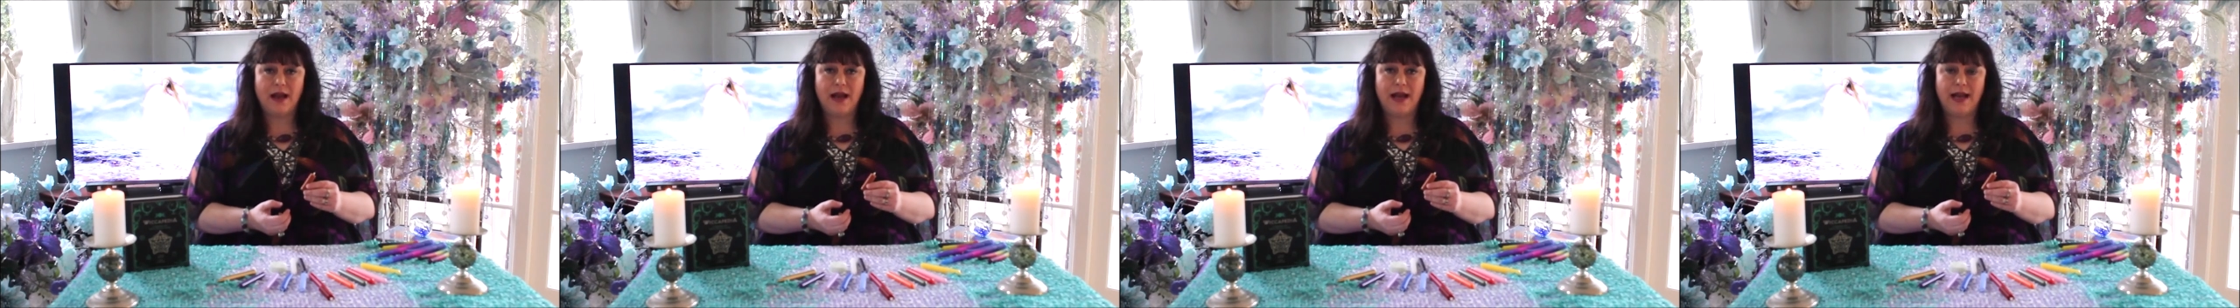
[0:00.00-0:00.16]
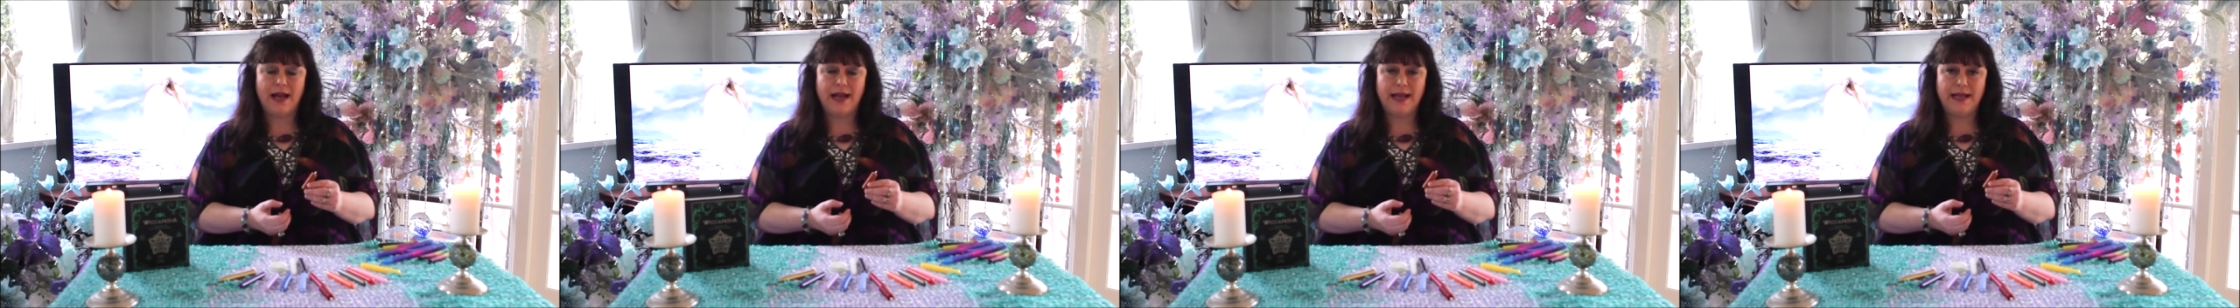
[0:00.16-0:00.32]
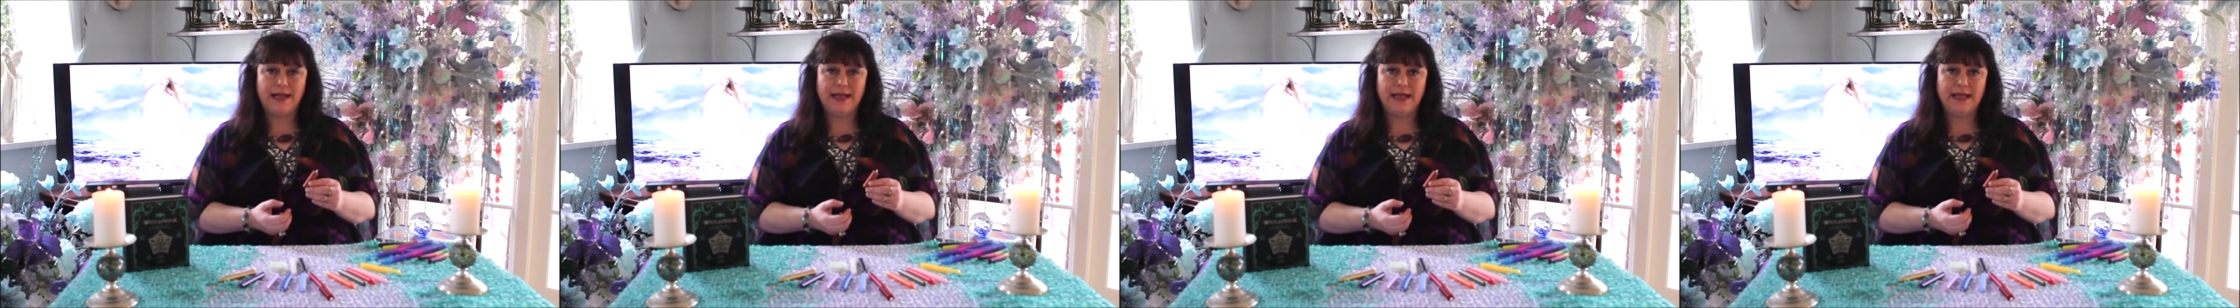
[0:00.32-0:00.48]

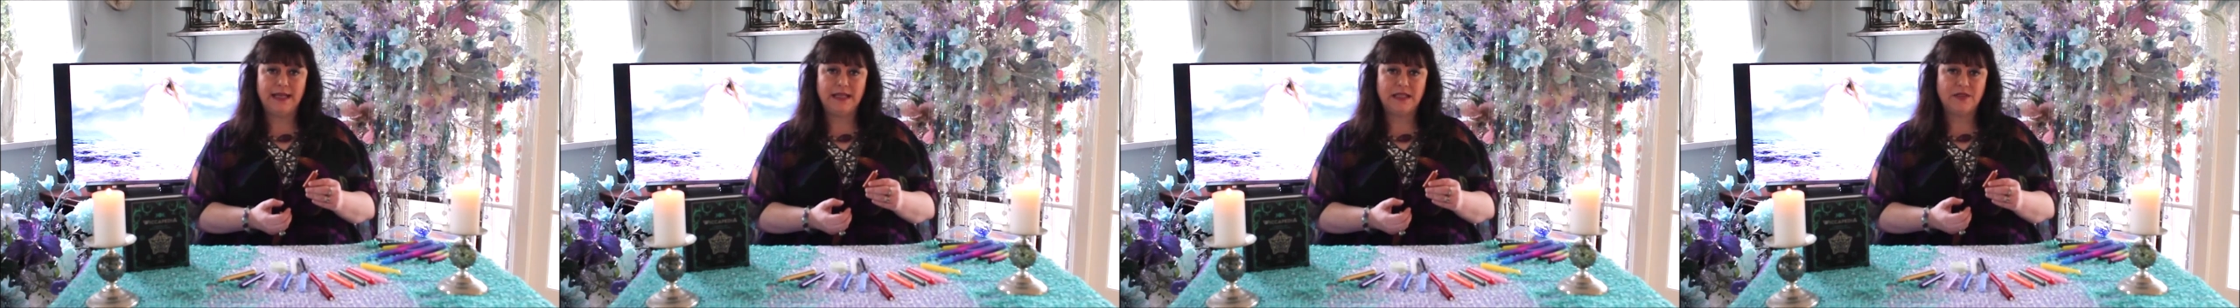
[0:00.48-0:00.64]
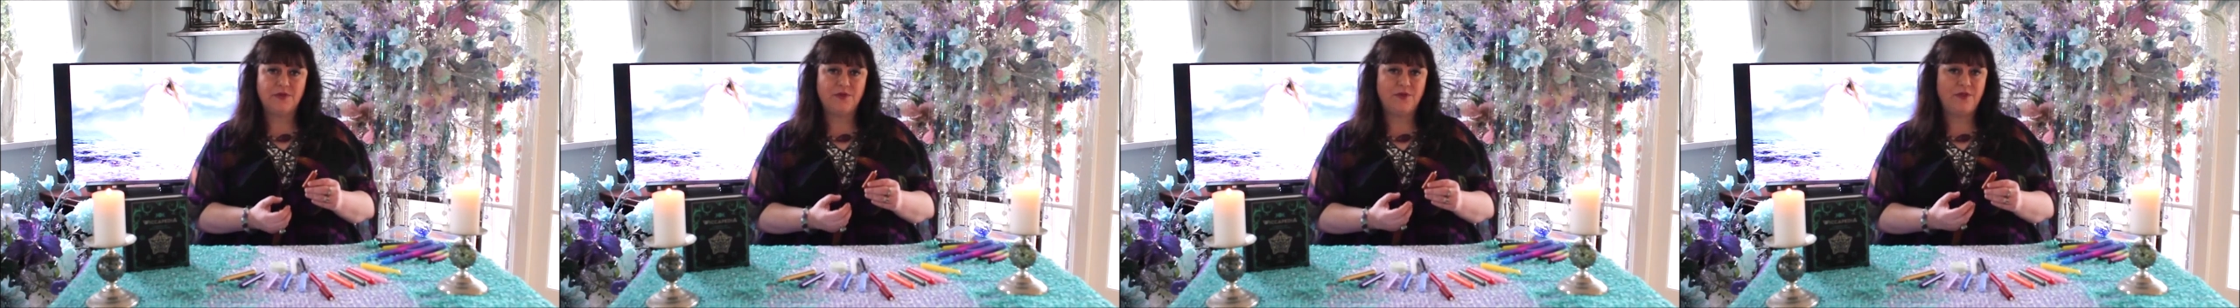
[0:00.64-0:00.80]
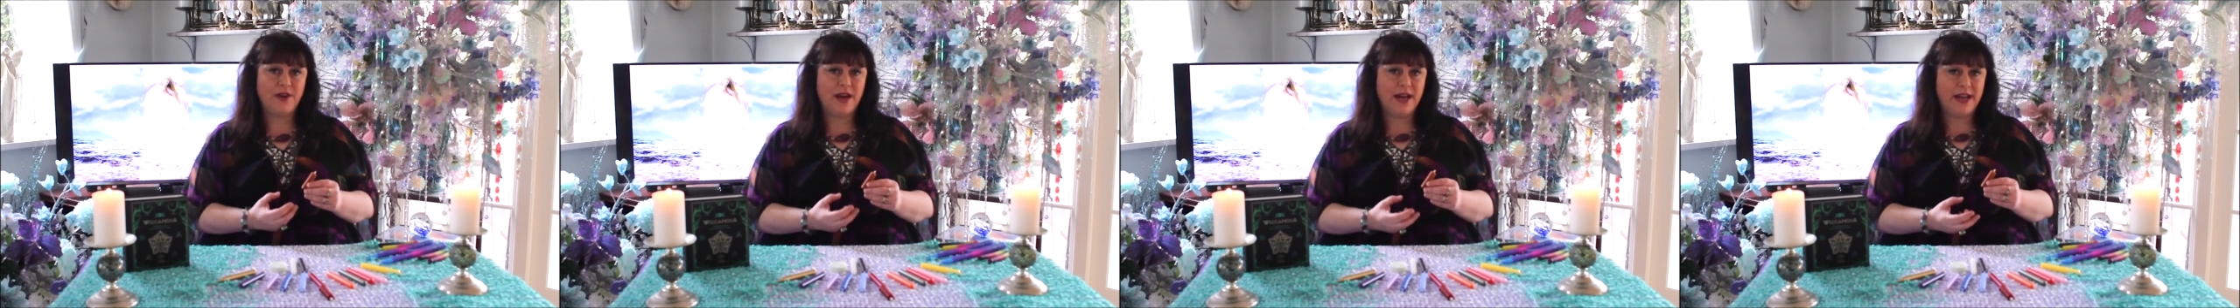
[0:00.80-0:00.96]
I
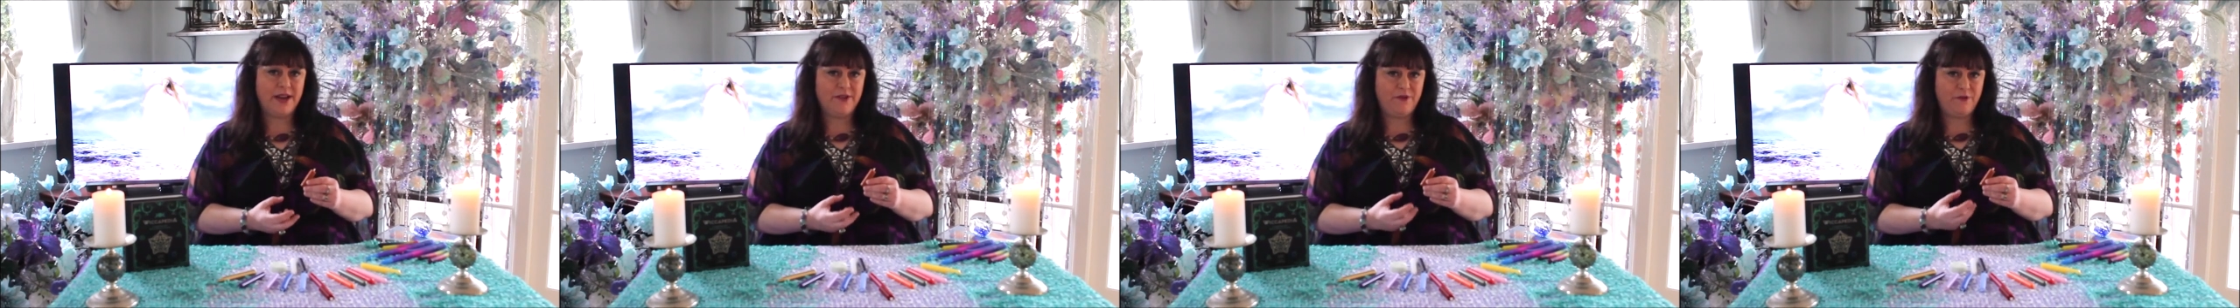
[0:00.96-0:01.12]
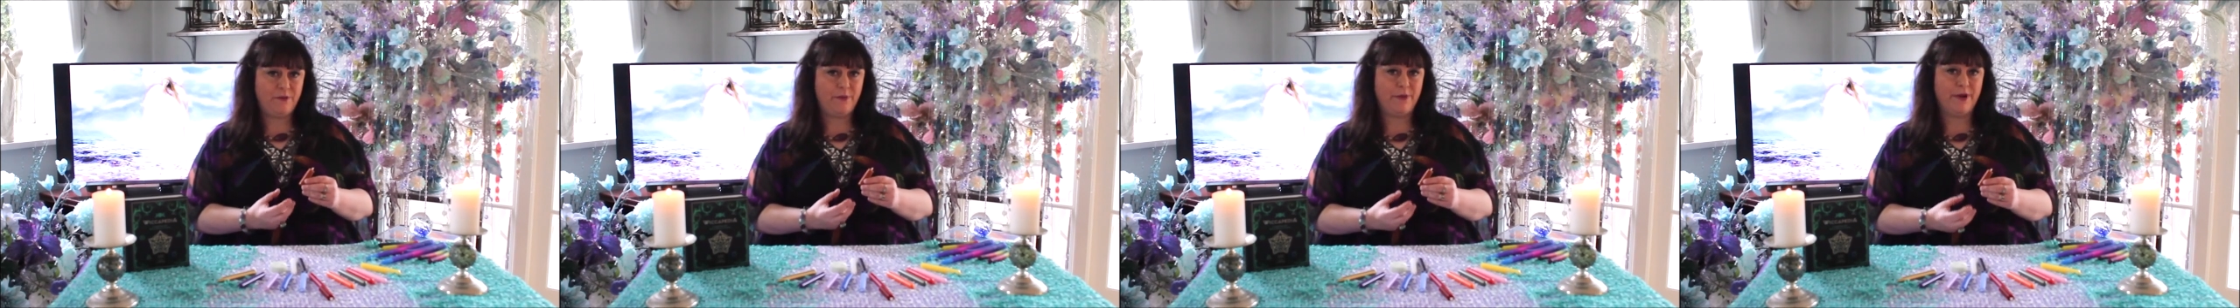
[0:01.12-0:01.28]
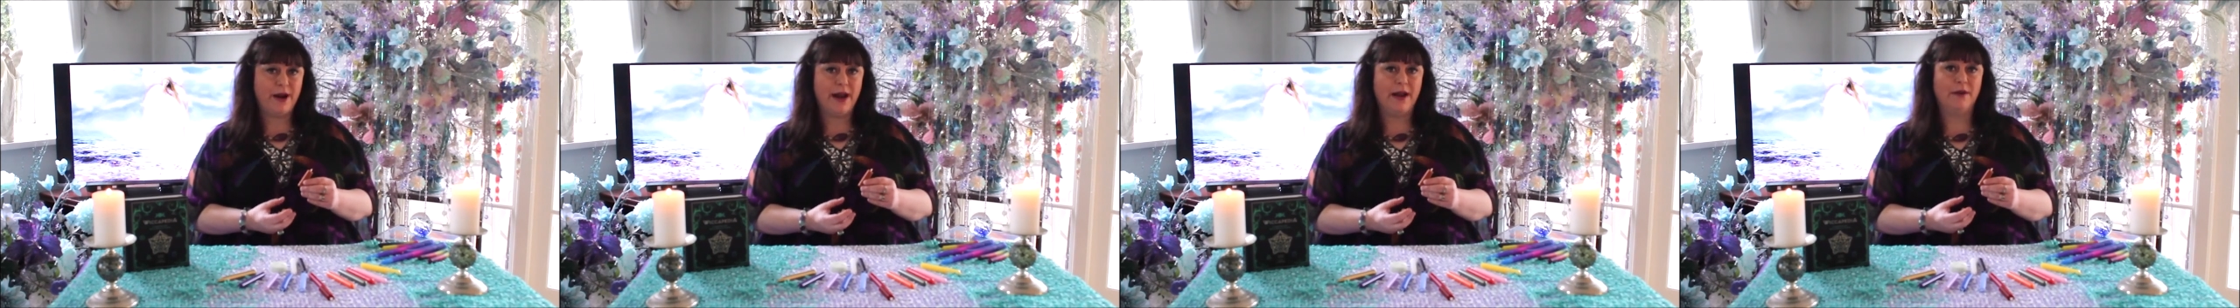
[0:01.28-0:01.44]
lit
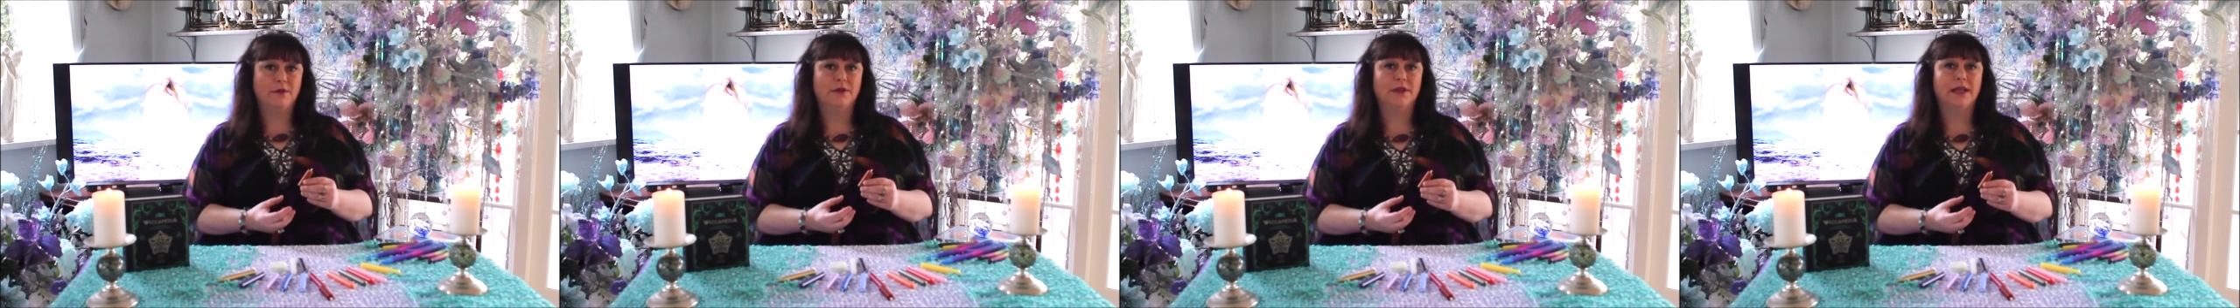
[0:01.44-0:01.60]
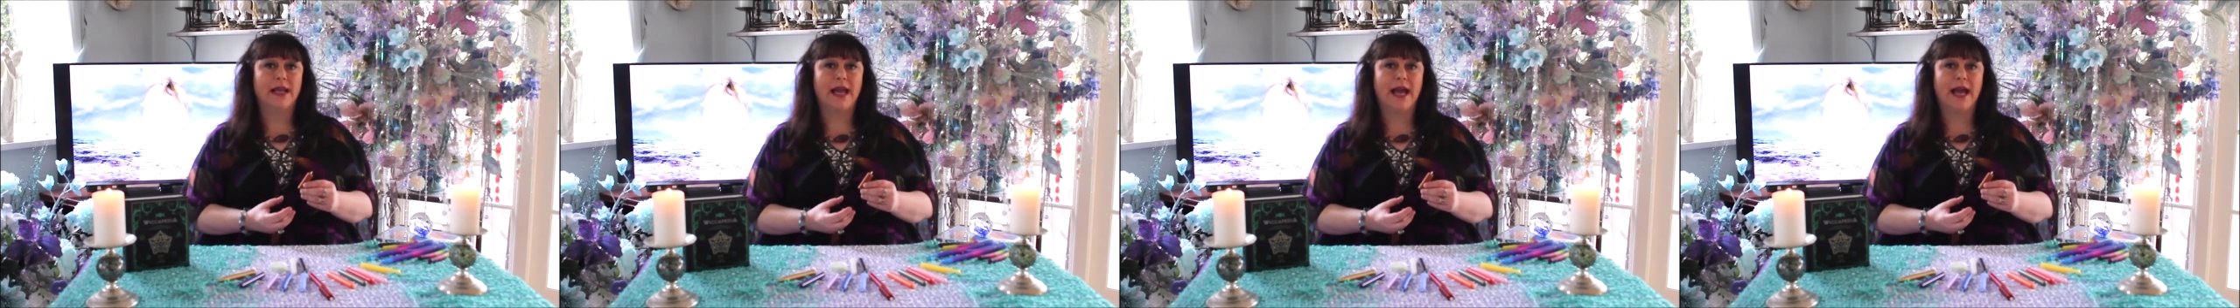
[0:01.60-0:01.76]
5 brown